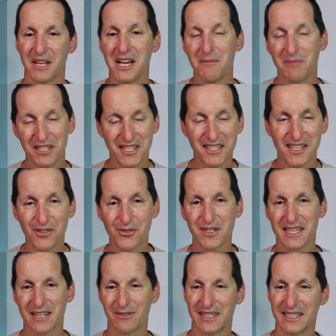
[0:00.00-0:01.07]
But just an
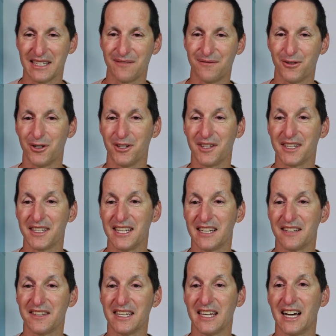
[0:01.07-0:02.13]
interesting one there for you that, yeah,
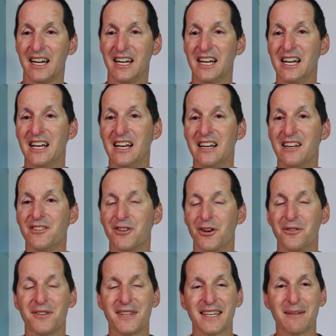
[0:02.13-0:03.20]
the uh,
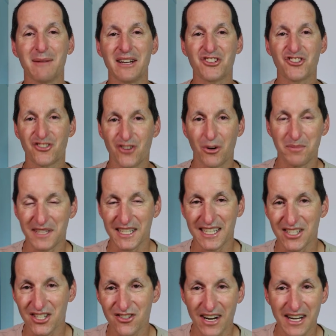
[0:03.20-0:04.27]
don't think about dropping the
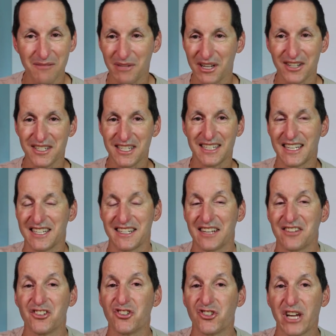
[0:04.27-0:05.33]
constraint because it doesn't
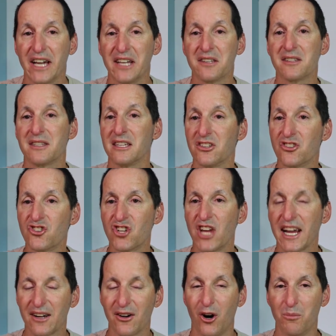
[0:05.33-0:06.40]
actually change the
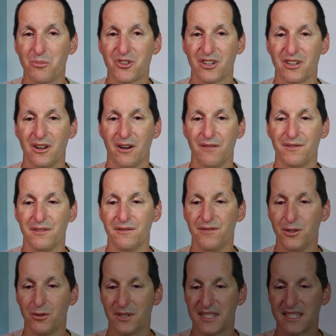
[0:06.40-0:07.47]
check option of the
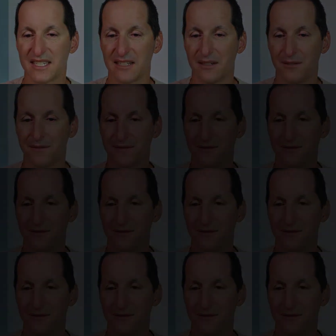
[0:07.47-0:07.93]
view itself.